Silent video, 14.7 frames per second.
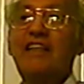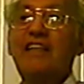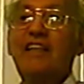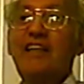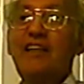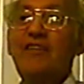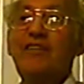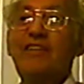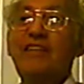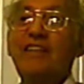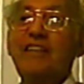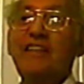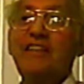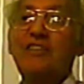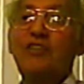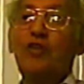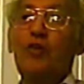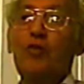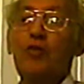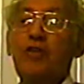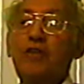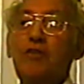and so
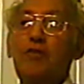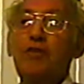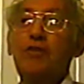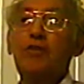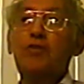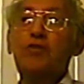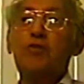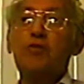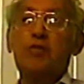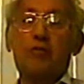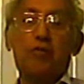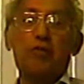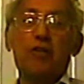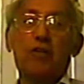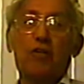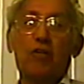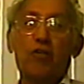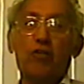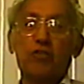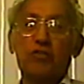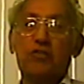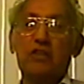we used to be pretty
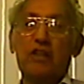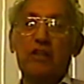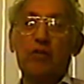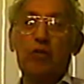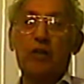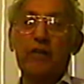close anyway.